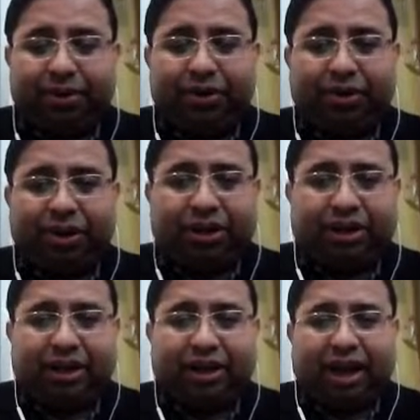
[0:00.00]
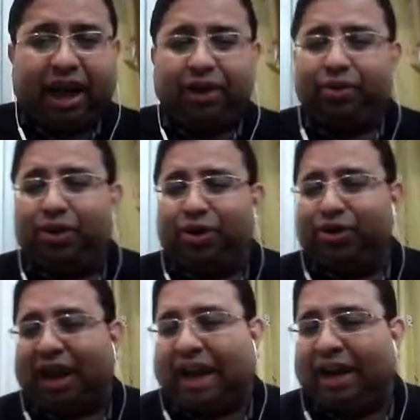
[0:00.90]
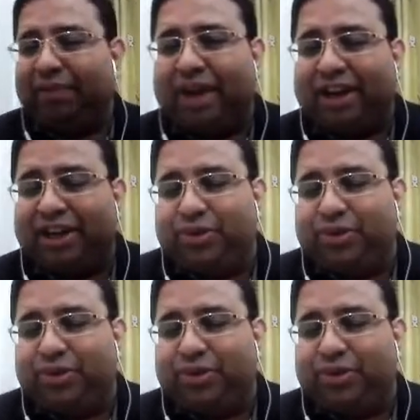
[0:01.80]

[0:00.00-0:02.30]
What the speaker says: You know that I don't want to talk academic writing